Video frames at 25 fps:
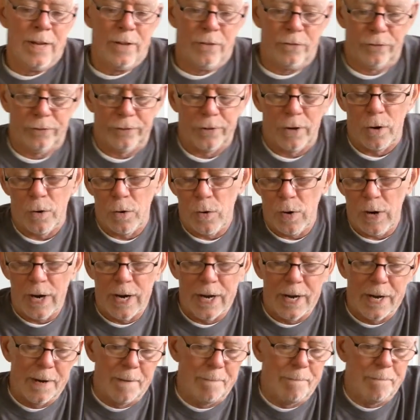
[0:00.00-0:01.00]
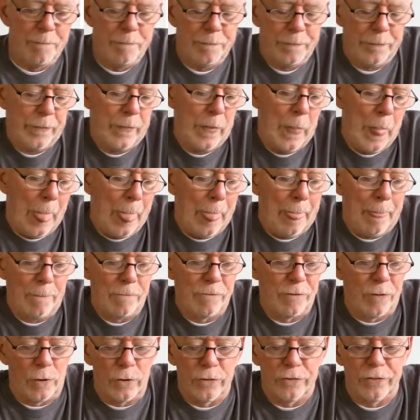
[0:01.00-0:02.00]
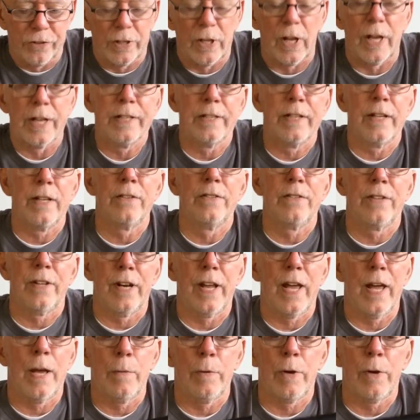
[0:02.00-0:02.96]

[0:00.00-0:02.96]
So the first thing I did today